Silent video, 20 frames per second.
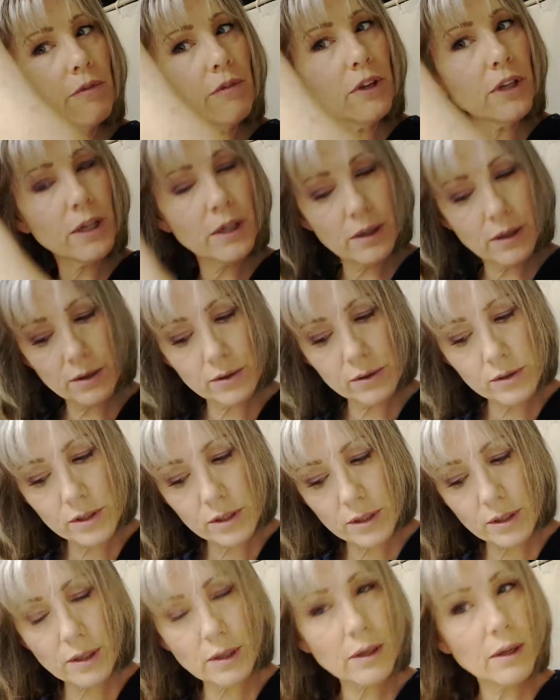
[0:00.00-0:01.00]

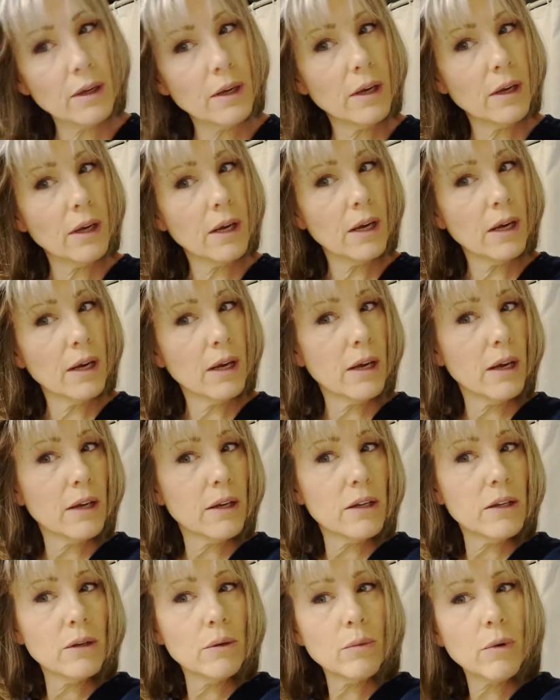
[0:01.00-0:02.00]
videos.
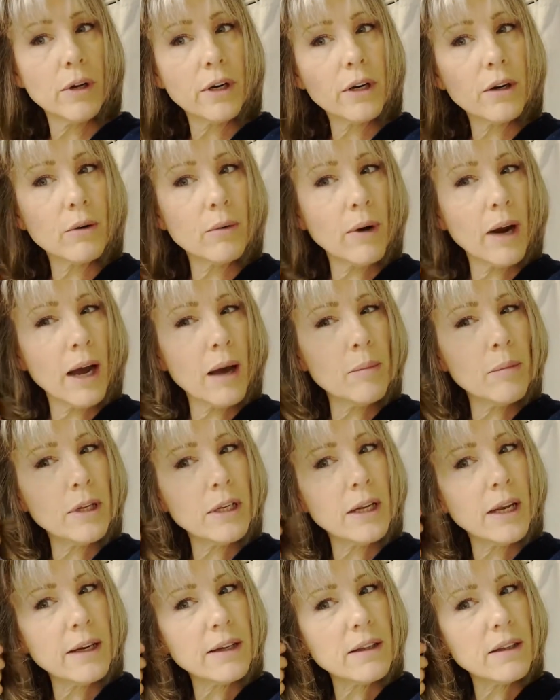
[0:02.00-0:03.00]
You want to grab it
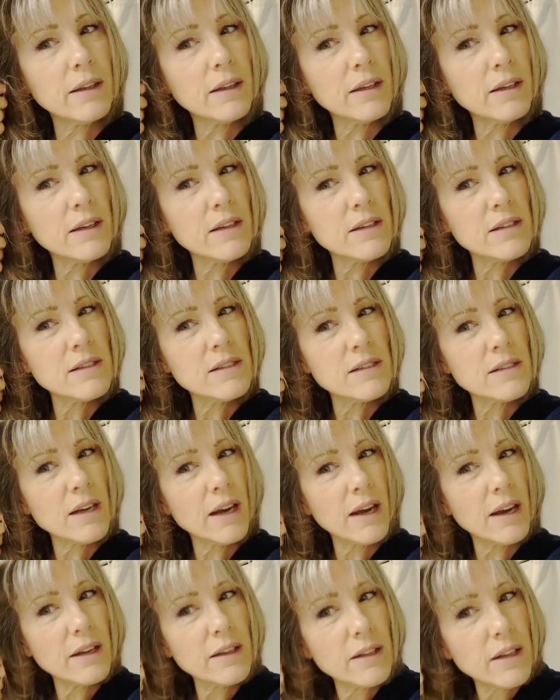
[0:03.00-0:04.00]
like this,
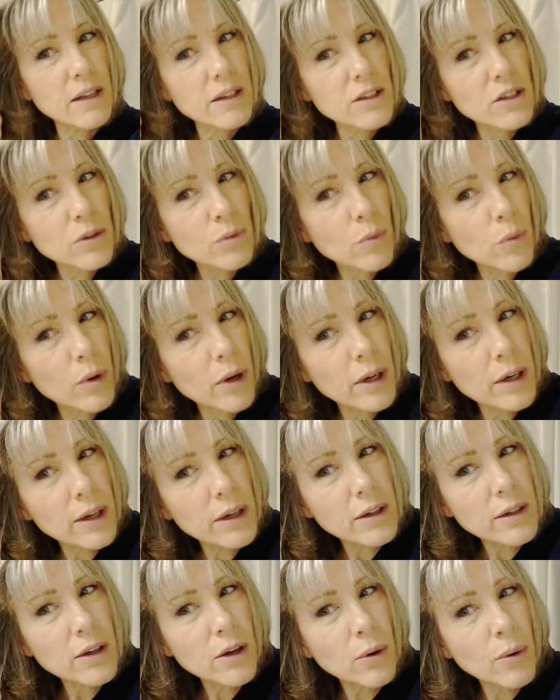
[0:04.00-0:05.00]
and then you want
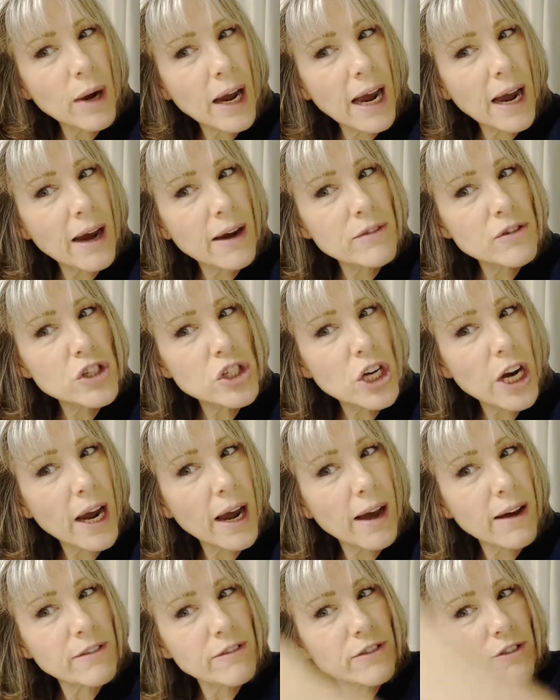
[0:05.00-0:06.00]
to go half
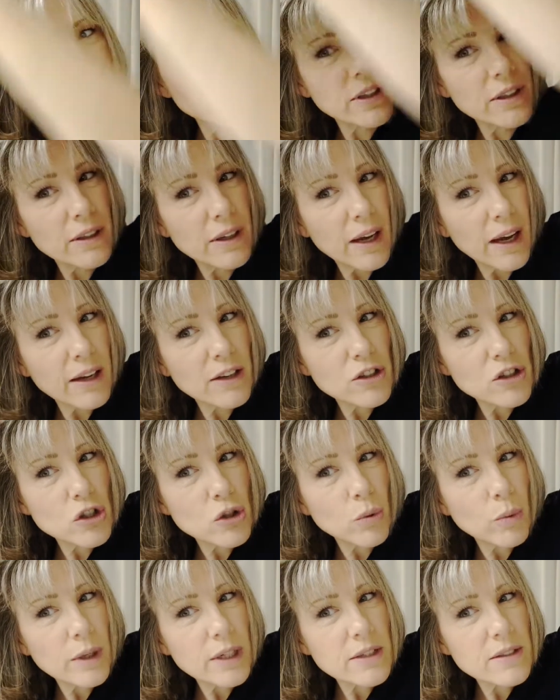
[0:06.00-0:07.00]
shaft and
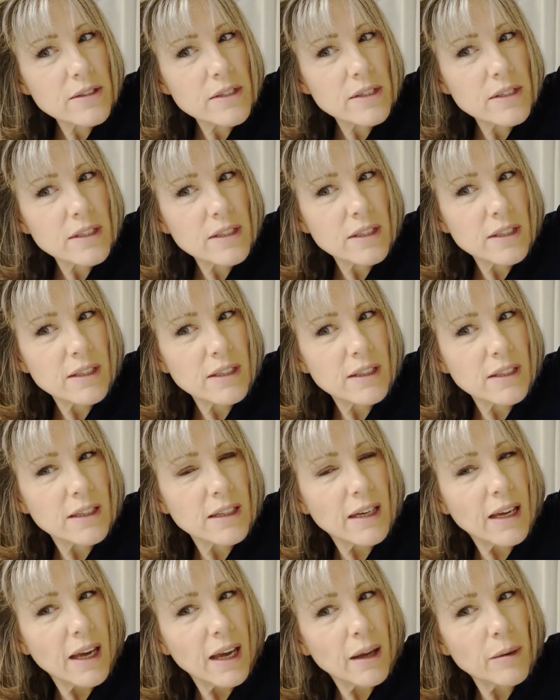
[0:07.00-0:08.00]
twist.
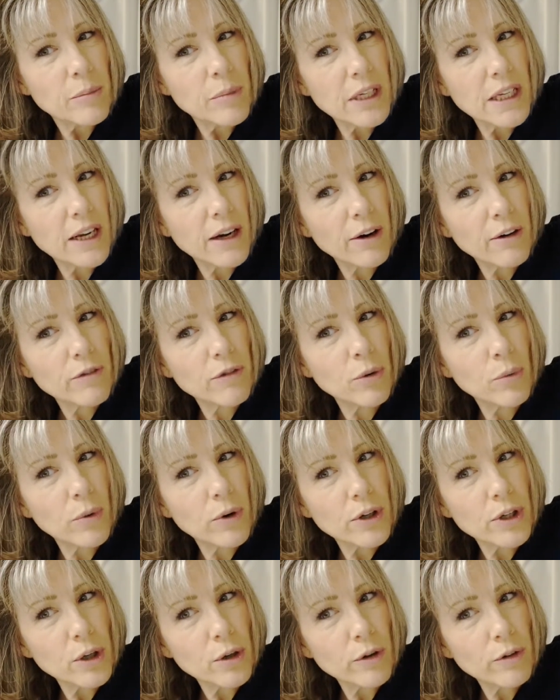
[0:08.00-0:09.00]
Be careful
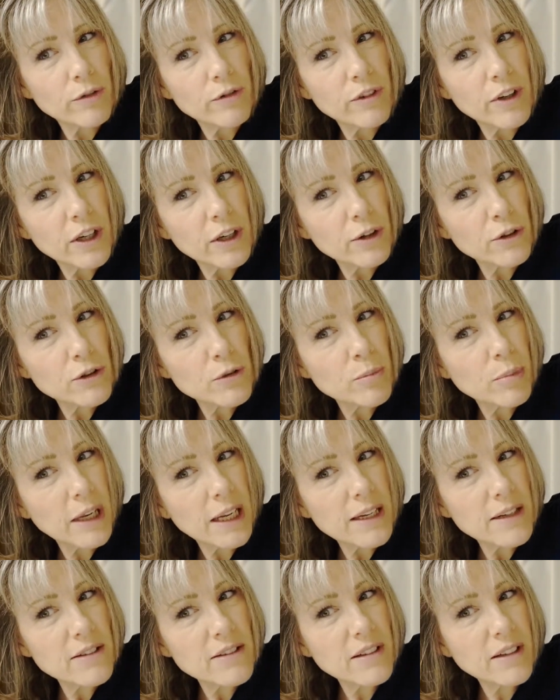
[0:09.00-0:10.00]
where your fingers
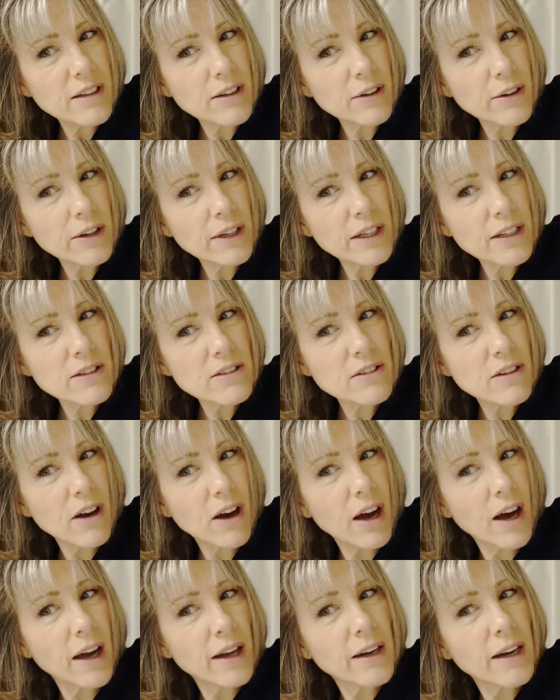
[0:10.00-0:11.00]
place here. It is
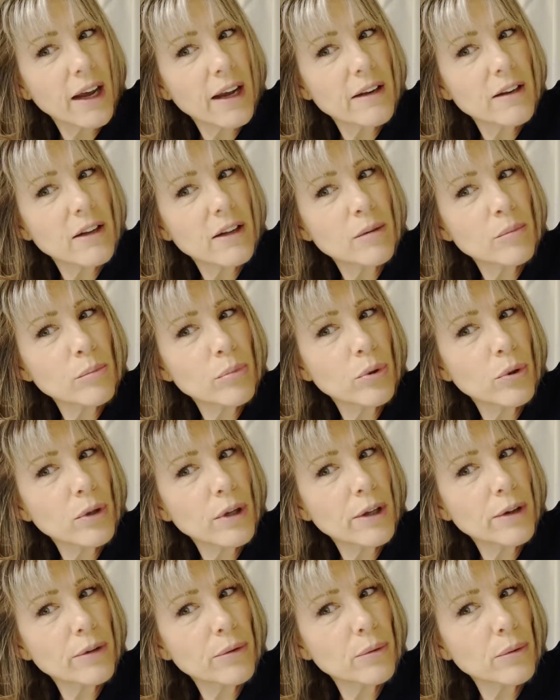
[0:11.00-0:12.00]
hot and then pull
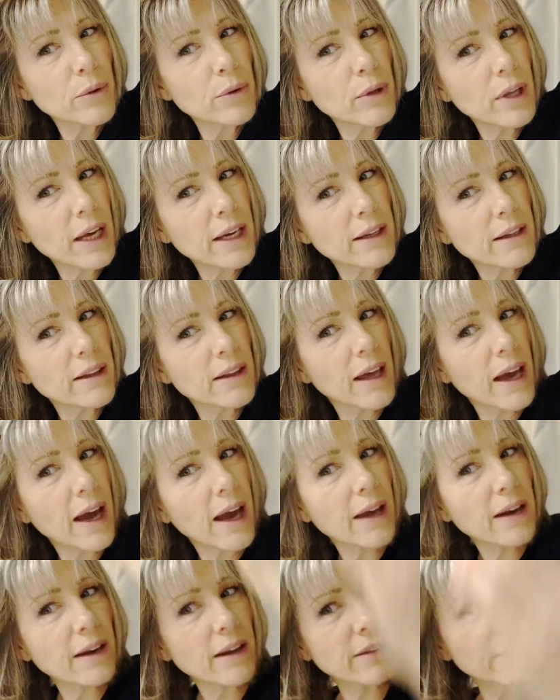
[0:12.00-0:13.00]
it through like
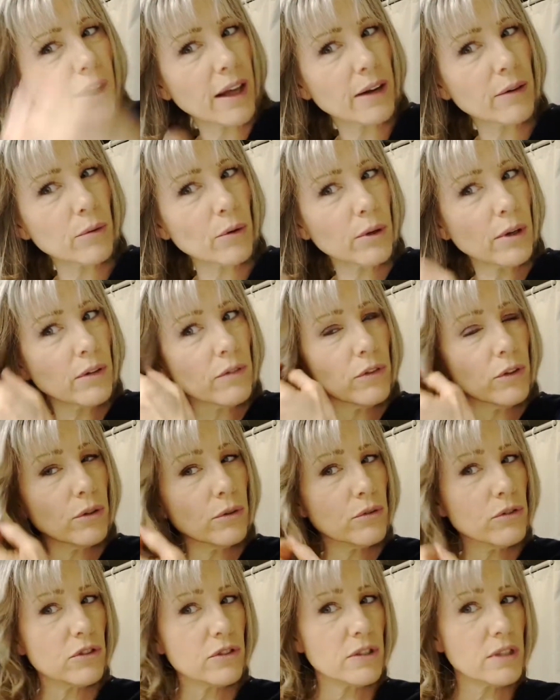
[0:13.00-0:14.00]
that and that will give you
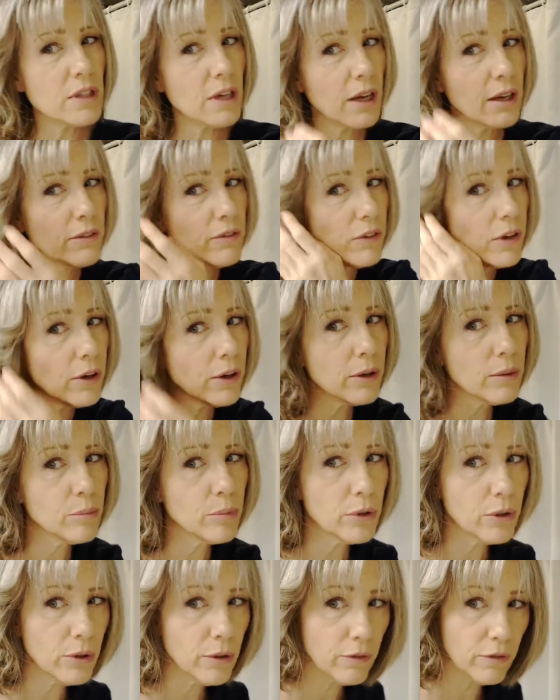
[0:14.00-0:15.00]
just a very
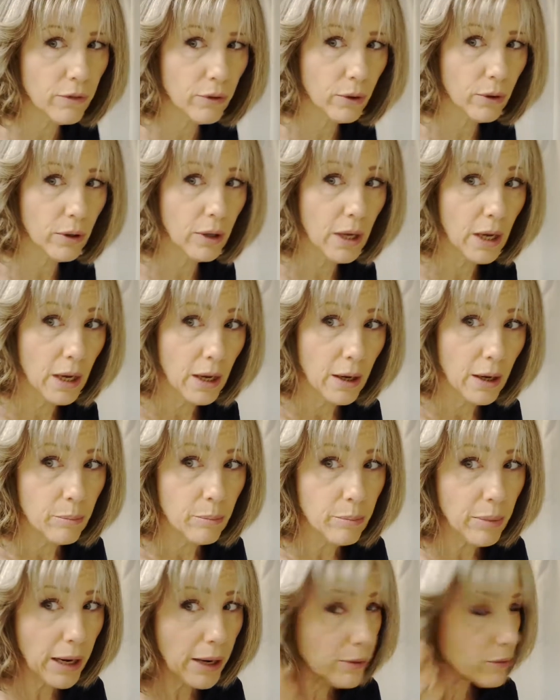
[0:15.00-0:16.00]
beautiful
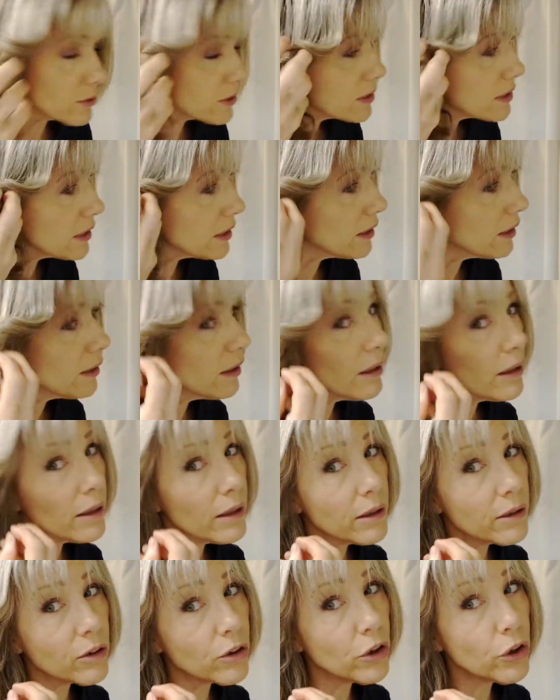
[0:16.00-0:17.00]
bouncy
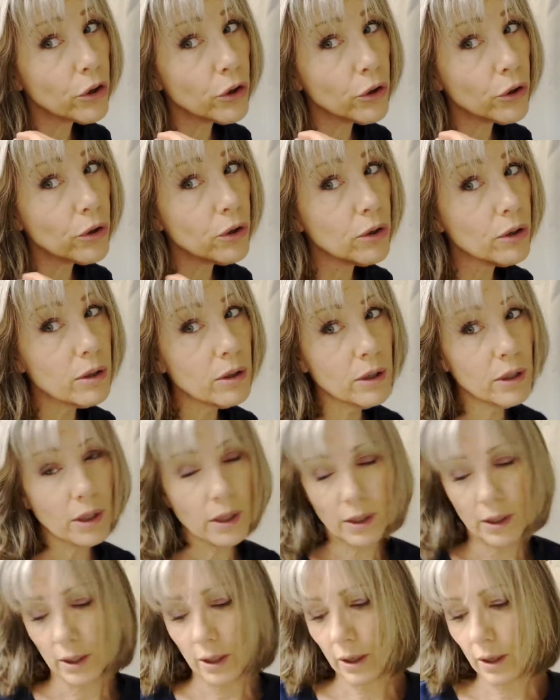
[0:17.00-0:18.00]
curl.
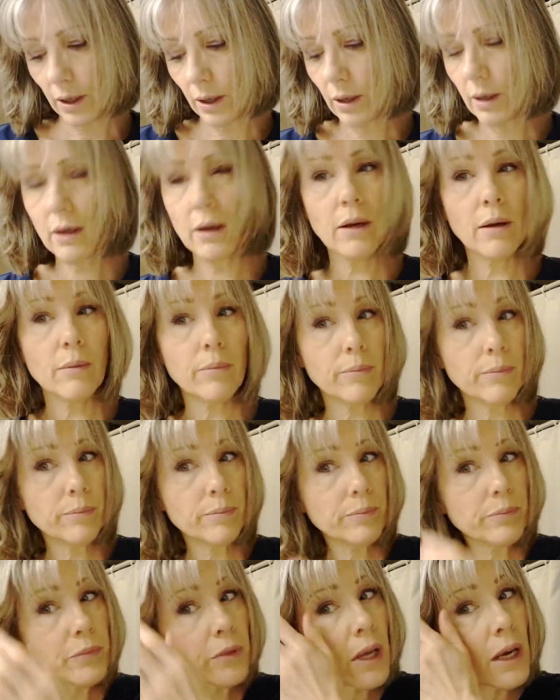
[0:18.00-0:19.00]
Um,
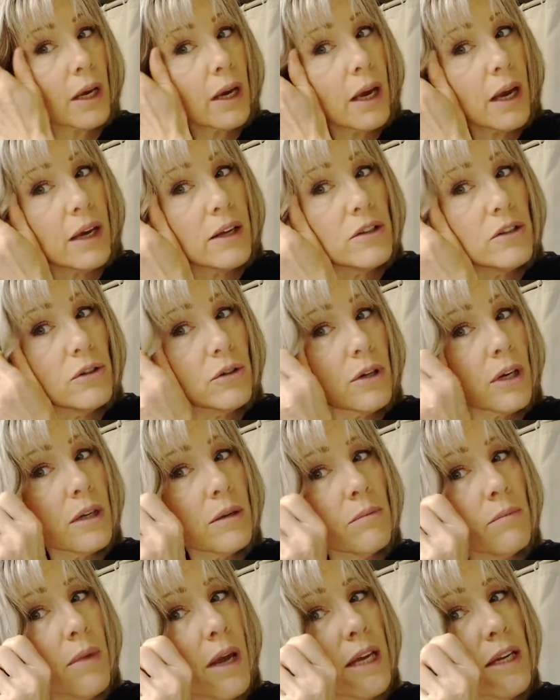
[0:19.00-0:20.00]
and you
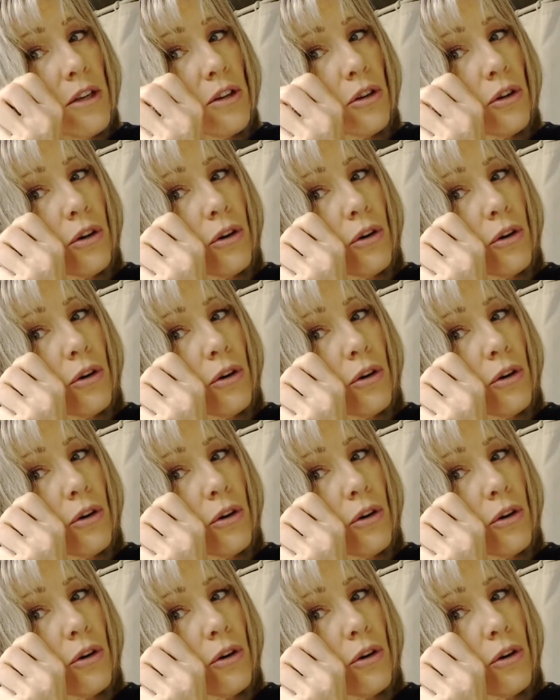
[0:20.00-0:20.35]
can make your